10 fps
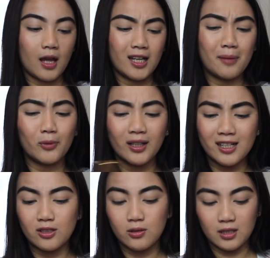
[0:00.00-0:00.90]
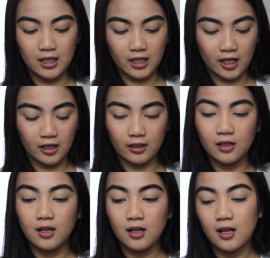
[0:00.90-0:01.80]
And I'm really into skincare
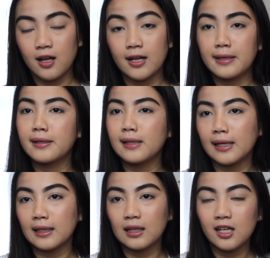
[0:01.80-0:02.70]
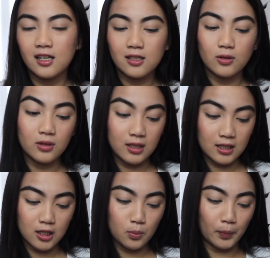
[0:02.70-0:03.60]
lately, so
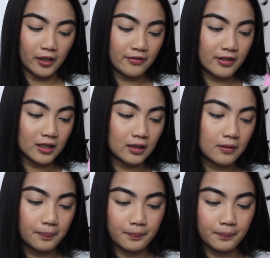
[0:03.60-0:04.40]
this is perfect.